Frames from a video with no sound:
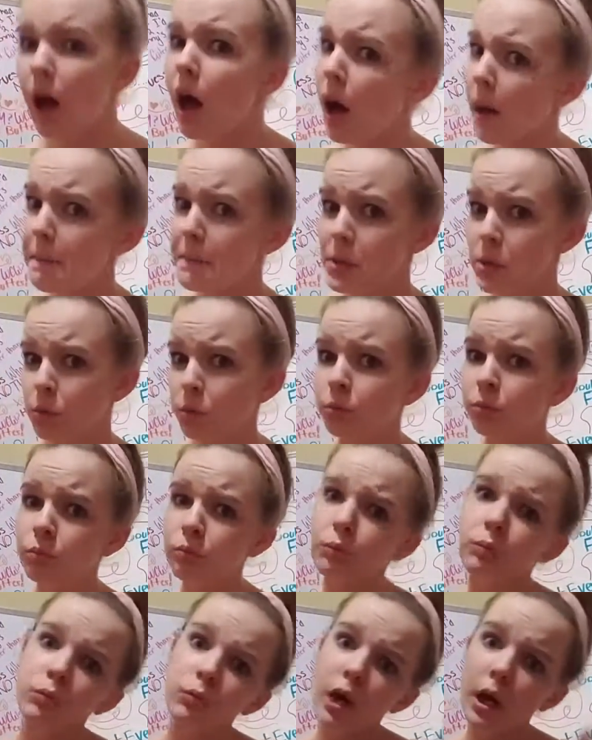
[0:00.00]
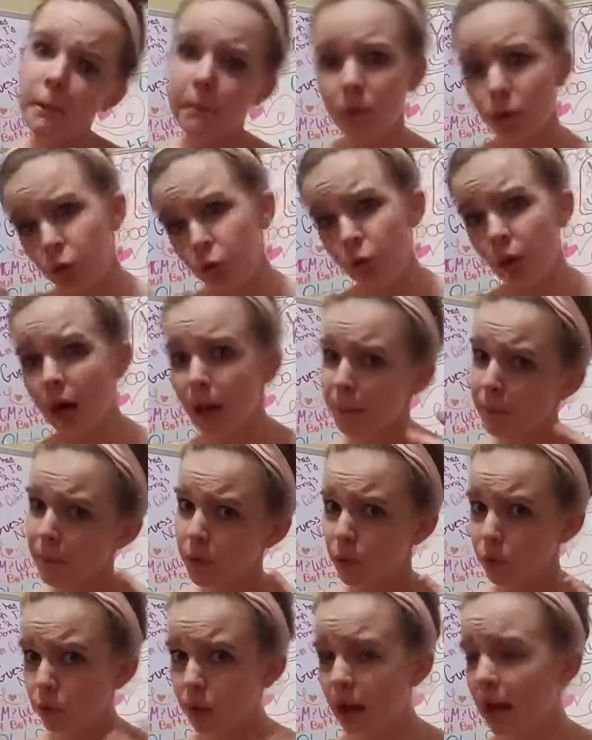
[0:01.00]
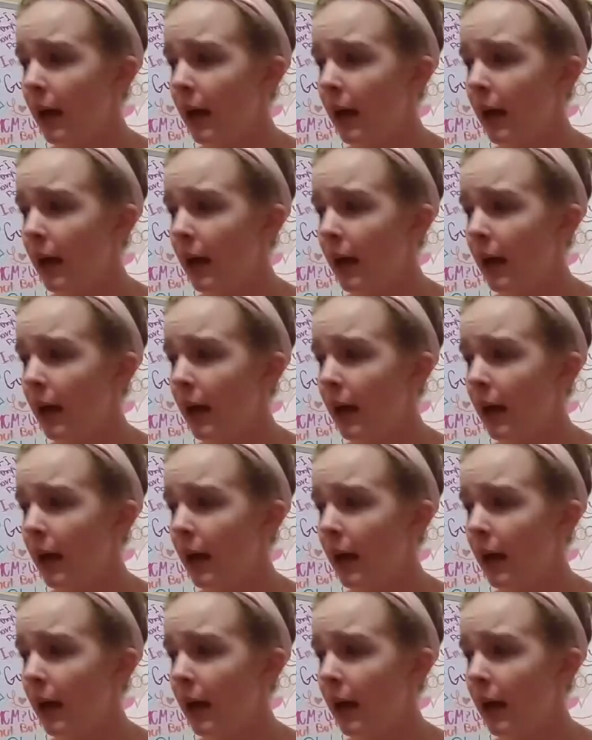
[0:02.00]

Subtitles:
A boo. A boo. A boo.